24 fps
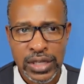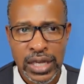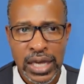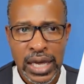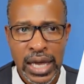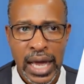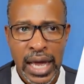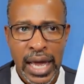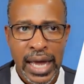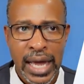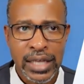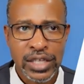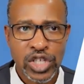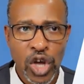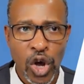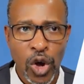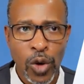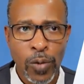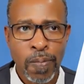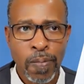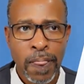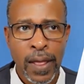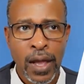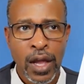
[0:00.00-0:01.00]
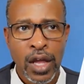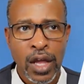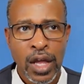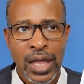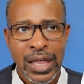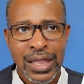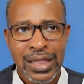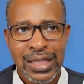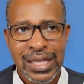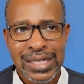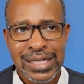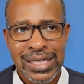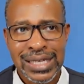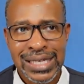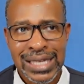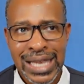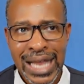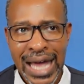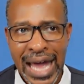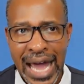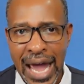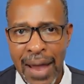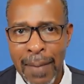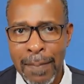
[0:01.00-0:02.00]
And so this, this
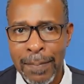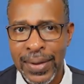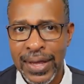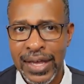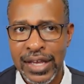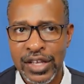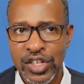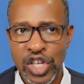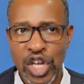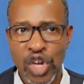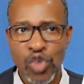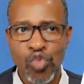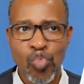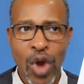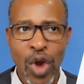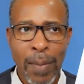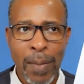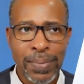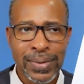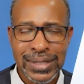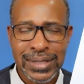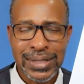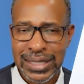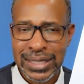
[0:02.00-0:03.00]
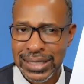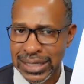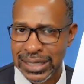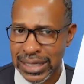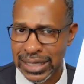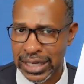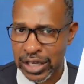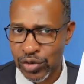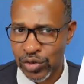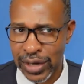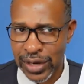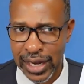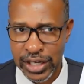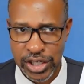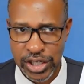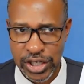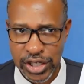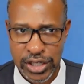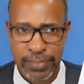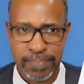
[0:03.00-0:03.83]
land beast, it represents a single nation.